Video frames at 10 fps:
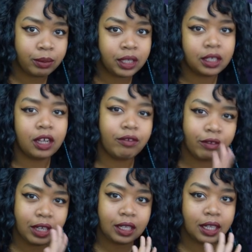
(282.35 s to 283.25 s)
but
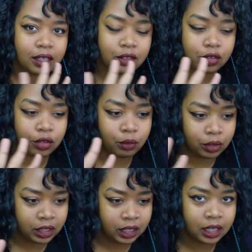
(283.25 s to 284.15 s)
it like
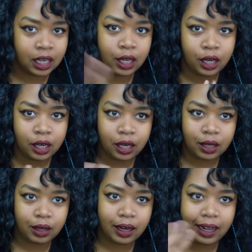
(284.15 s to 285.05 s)
slowly
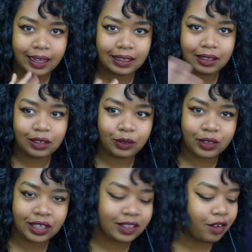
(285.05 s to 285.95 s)

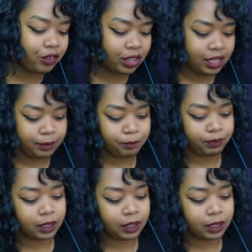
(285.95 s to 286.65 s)
shows us everything.